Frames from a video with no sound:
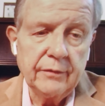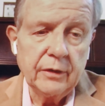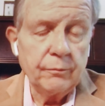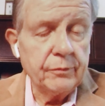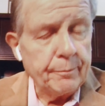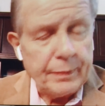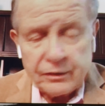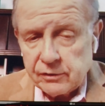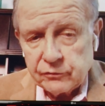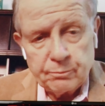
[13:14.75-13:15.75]
Uh, and
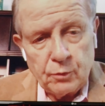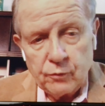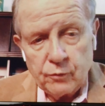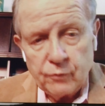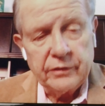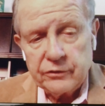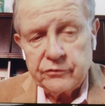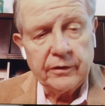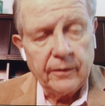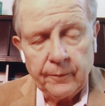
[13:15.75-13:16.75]
the, the biggest
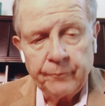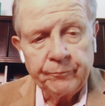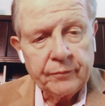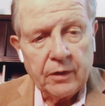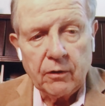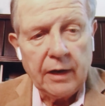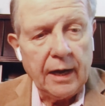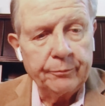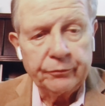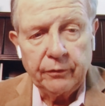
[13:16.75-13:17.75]
movies this year
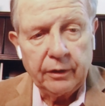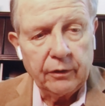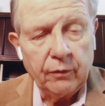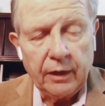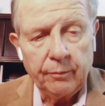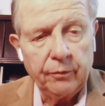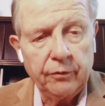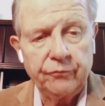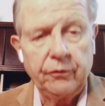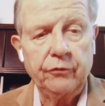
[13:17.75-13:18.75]
are absolutely incredible.